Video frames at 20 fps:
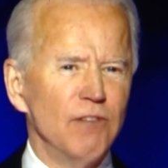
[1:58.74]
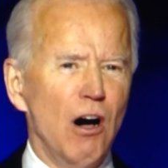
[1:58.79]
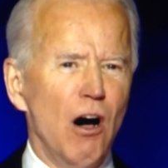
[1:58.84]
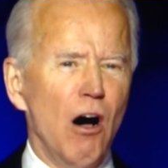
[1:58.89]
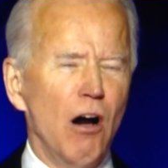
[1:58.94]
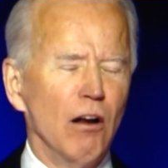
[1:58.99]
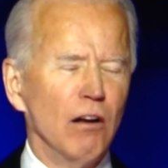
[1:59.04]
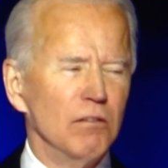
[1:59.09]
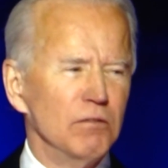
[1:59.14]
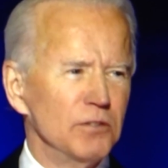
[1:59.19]
of
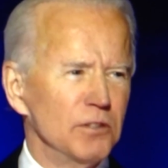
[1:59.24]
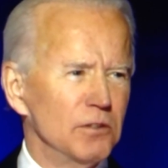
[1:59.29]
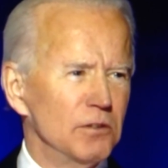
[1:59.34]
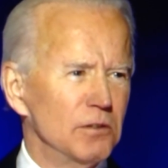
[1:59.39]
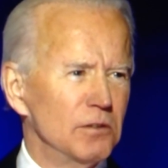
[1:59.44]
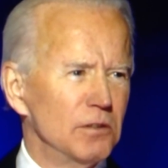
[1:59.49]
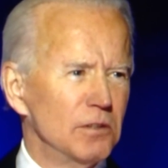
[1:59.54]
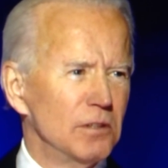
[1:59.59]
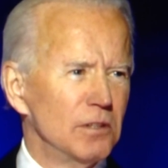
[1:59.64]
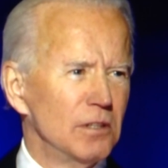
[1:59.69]
all of you.
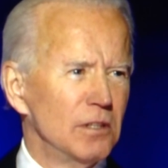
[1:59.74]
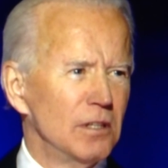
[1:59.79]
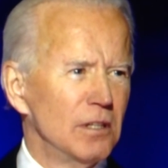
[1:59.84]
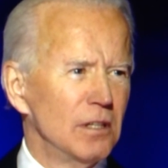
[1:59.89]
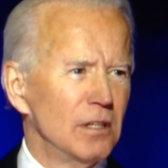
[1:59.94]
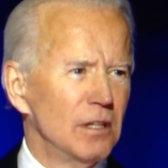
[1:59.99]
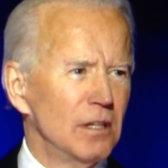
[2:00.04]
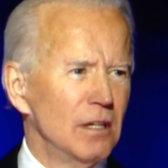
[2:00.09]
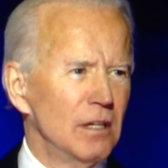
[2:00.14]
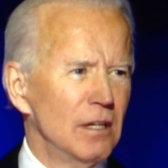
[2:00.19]

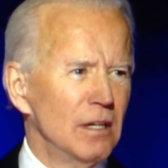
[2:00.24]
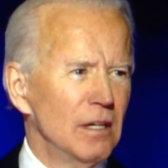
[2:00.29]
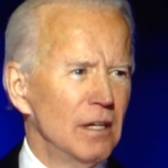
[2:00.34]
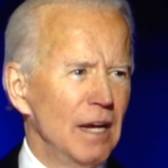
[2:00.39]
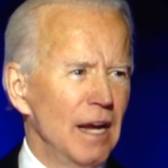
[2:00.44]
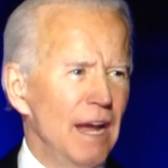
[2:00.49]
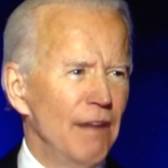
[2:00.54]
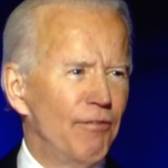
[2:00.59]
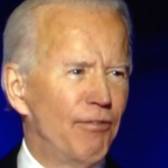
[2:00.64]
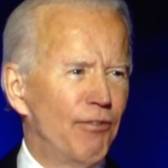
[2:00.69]

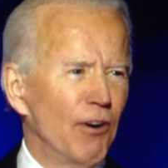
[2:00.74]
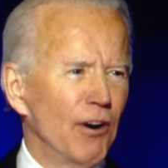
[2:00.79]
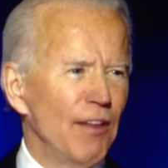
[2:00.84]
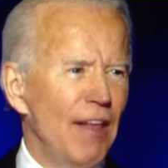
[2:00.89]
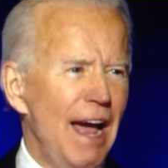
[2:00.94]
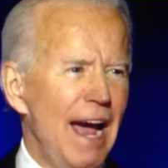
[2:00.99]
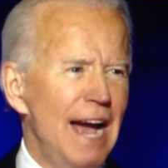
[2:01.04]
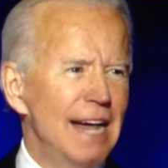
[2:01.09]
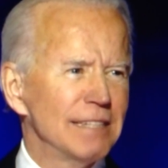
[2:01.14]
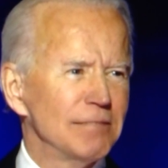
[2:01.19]
And for
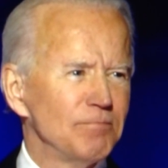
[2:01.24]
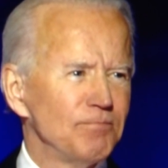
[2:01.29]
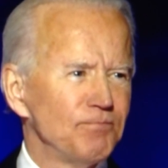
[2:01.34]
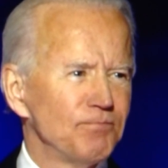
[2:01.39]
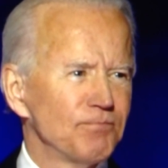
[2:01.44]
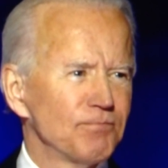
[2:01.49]
that